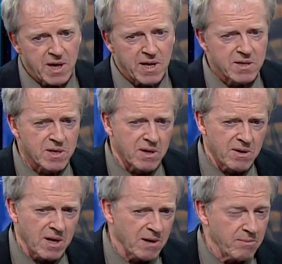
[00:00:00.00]
that's
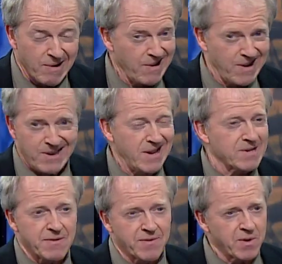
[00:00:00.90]
currently burning
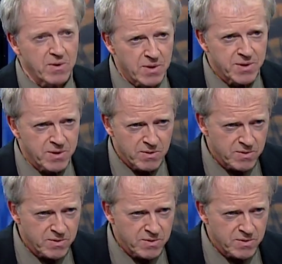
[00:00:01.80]
diesel fuel to